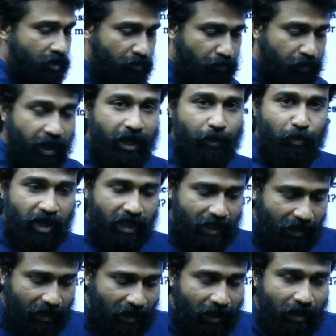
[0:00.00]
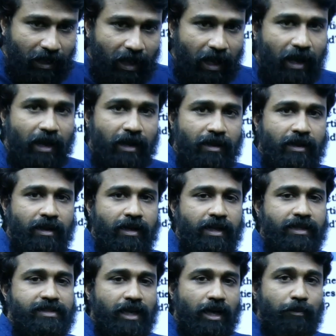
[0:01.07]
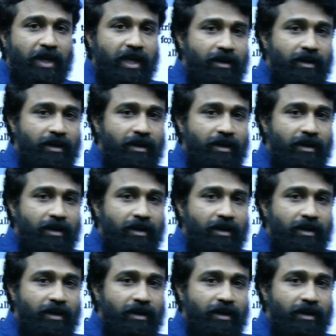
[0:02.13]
if a particular land is coming